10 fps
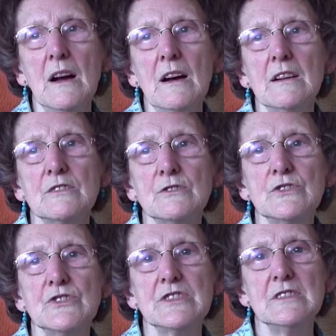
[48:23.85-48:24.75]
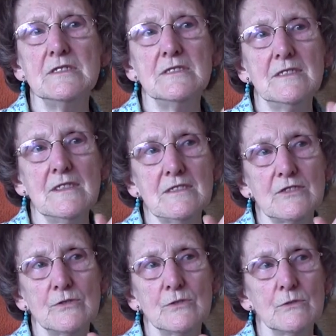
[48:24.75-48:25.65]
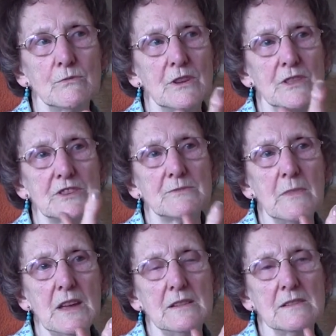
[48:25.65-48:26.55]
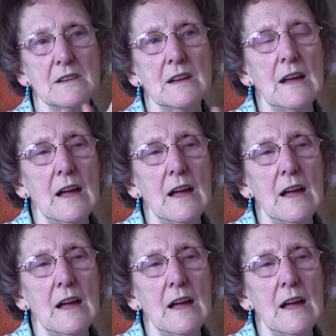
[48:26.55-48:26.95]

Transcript: and could see you know what this meant